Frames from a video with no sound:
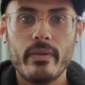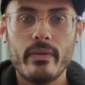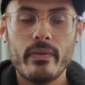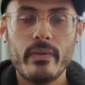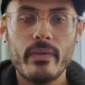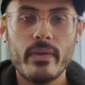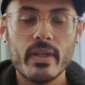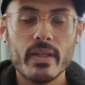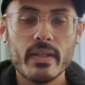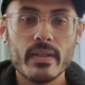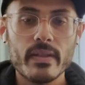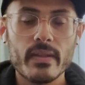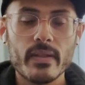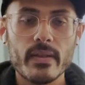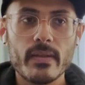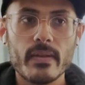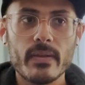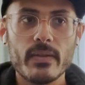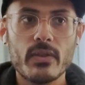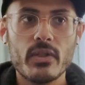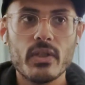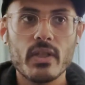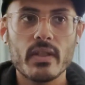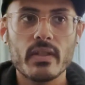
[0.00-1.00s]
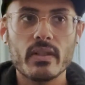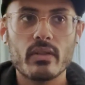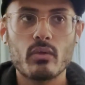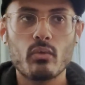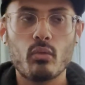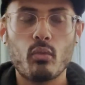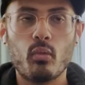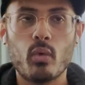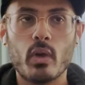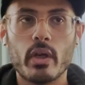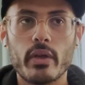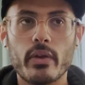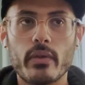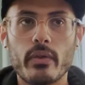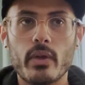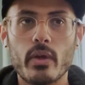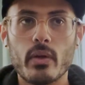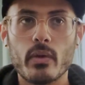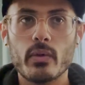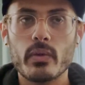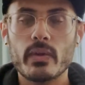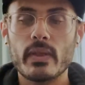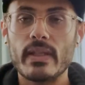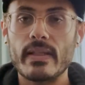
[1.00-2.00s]
This is just one of
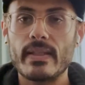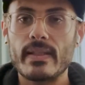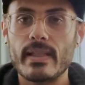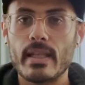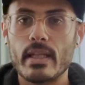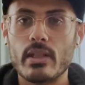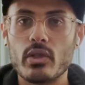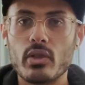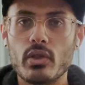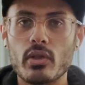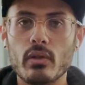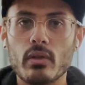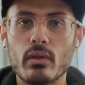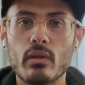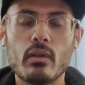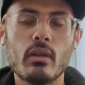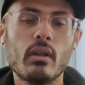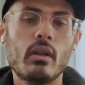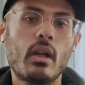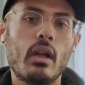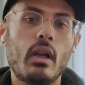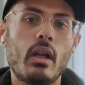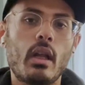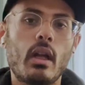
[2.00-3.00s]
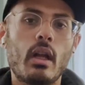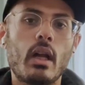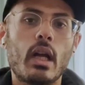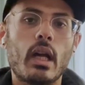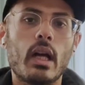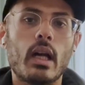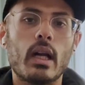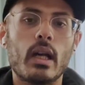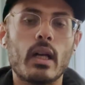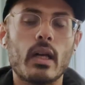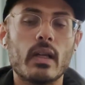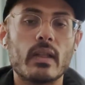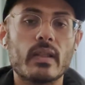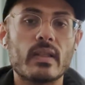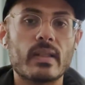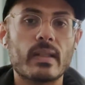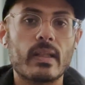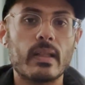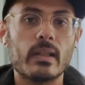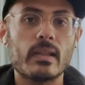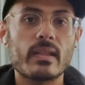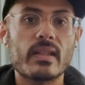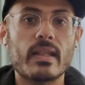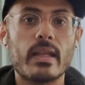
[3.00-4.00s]
those essential
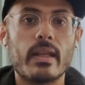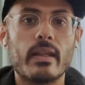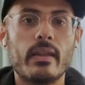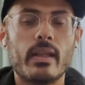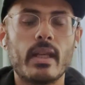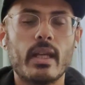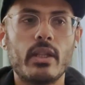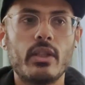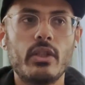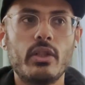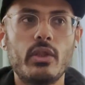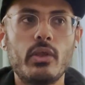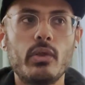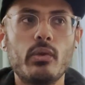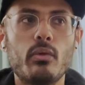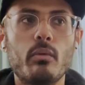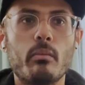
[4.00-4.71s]
skill set that you